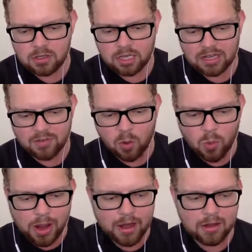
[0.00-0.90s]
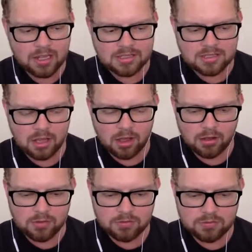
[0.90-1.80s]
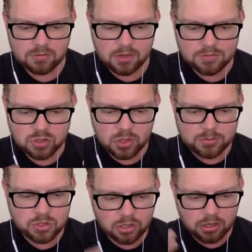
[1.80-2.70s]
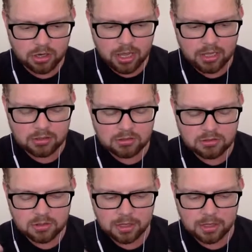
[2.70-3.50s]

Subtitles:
kind of awareness of scripture and